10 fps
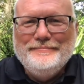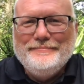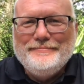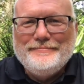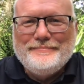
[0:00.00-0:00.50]

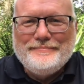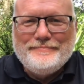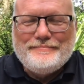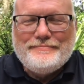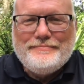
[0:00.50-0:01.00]

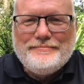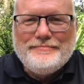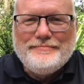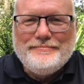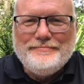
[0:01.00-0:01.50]

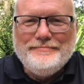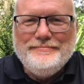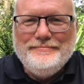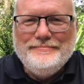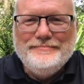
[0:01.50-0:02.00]

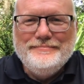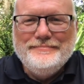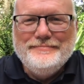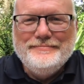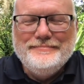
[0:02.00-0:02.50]

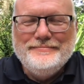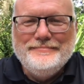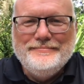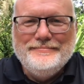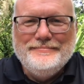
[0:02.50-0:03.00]

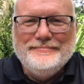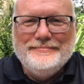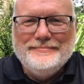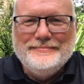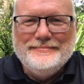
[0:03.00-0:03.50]

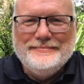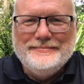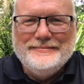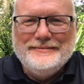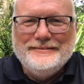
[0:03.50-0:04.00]

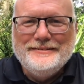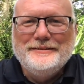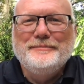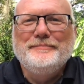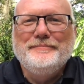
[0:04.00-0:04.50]

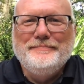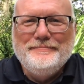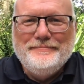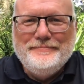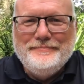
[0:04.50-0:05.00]

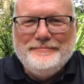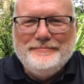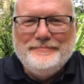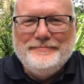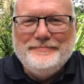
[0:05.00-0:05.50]

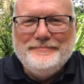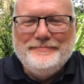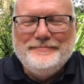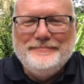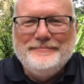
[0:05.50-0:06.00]

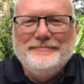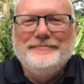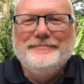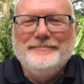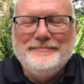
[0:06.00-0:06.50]
(not speaking)